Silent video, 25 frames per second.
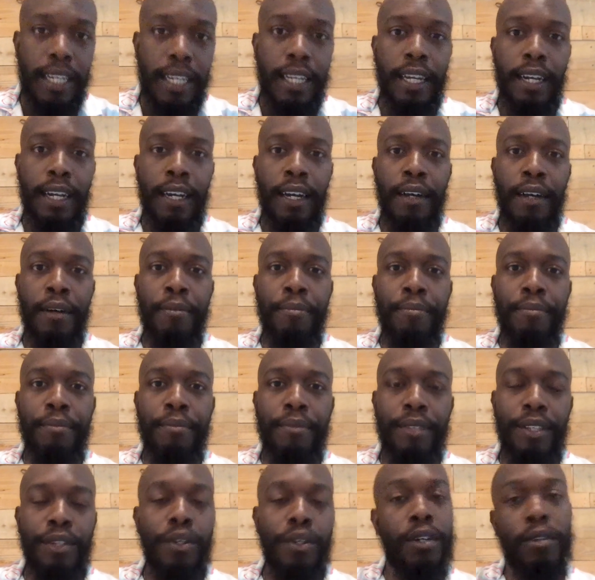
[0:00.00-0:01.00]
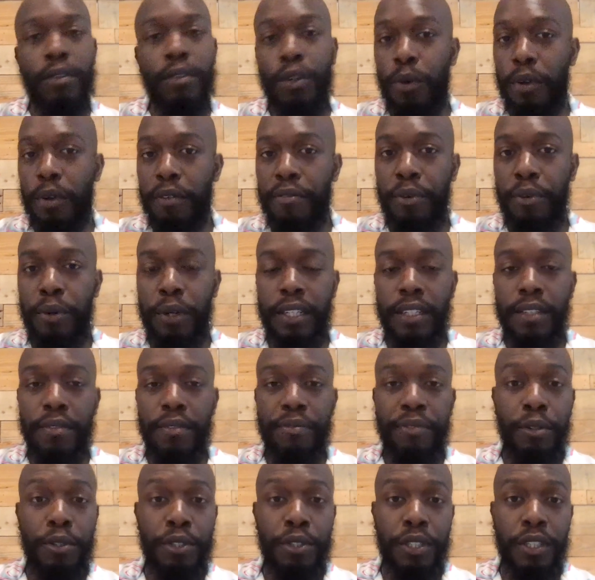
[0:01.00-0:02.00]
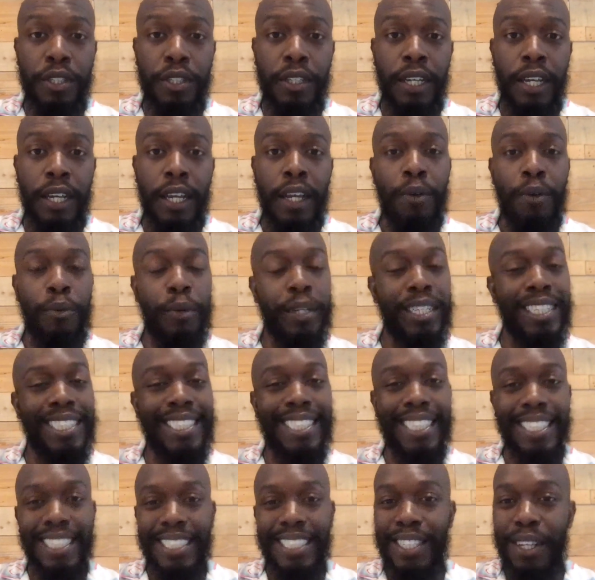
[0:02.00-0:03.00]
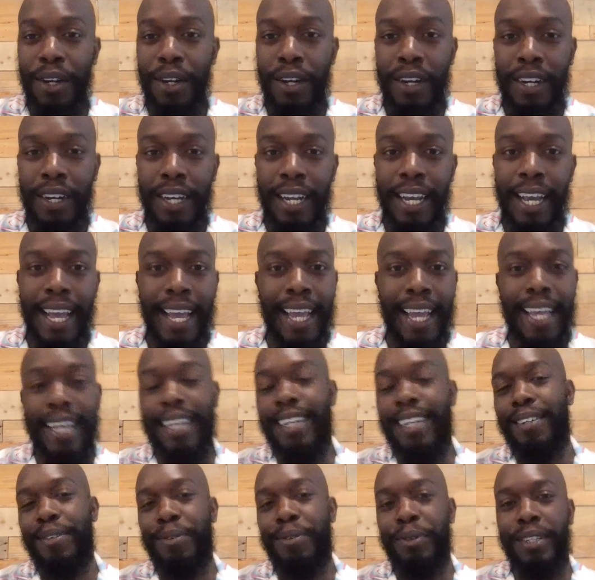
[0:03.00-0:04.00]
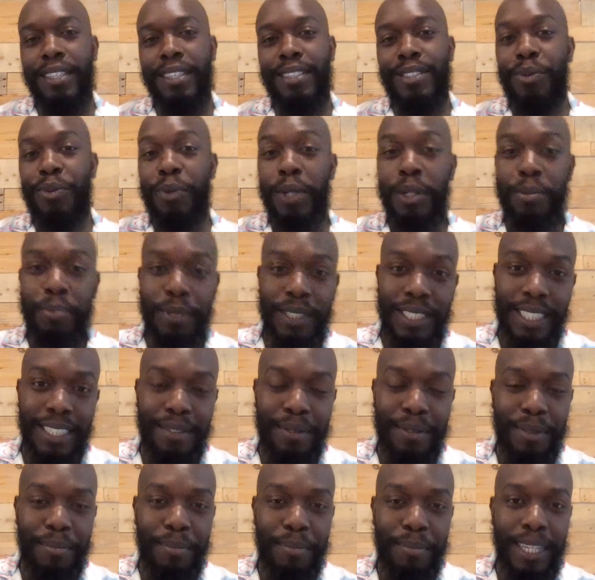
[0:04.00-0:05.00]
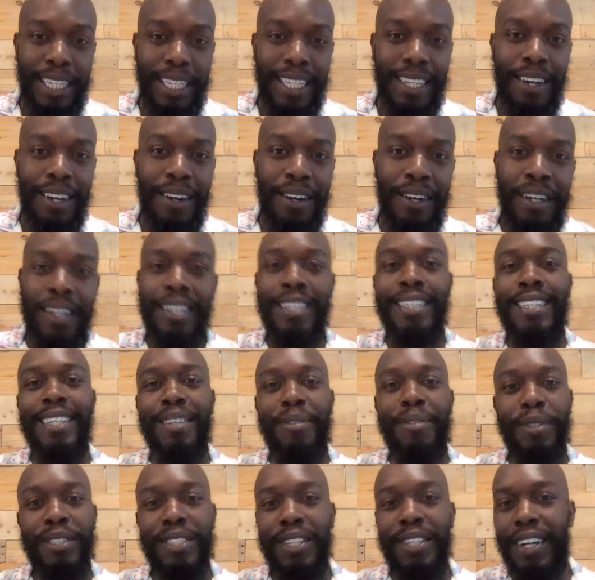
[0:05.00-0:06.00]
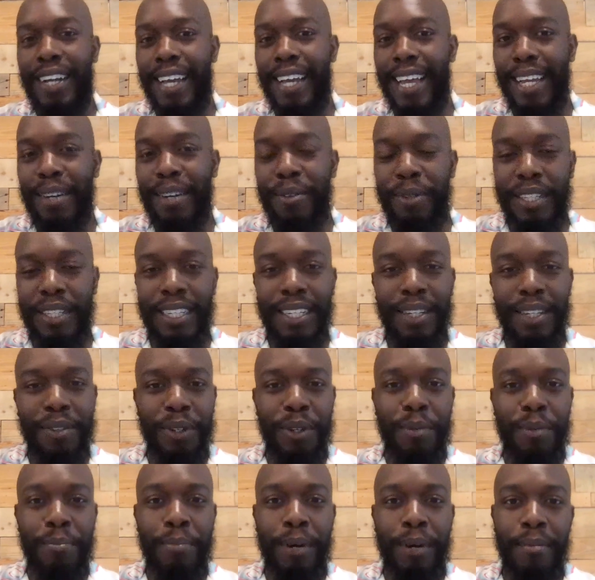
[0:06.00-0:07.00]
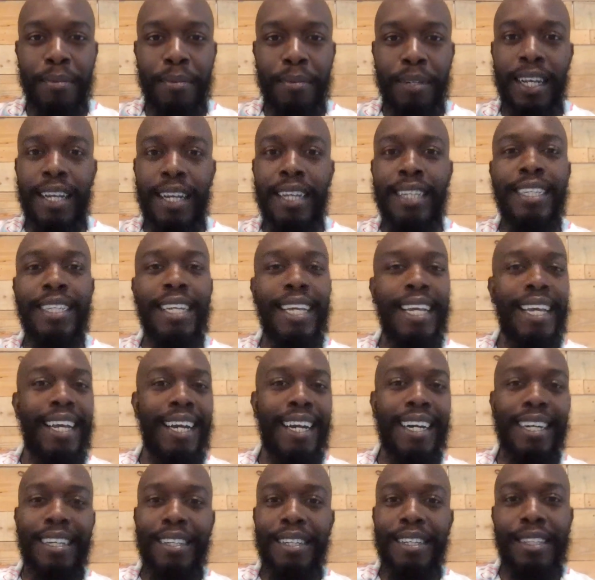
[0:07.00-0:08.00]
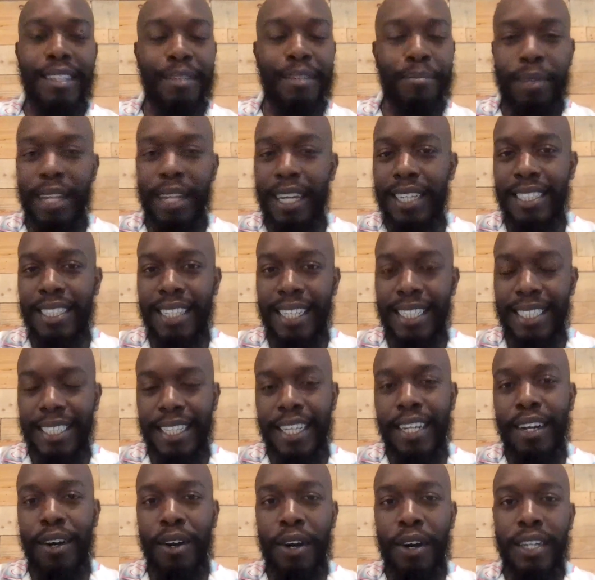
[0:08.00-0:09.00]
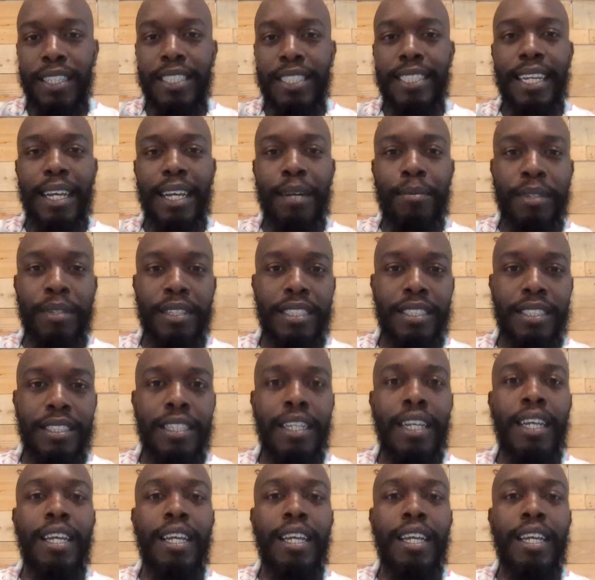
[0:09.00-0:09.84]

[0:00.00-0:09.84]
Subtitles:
Going forward in the future, we just saw a hack with 20% of the meat gone, and we saw a hack with the Colonial Pipeline. Blockchains that are established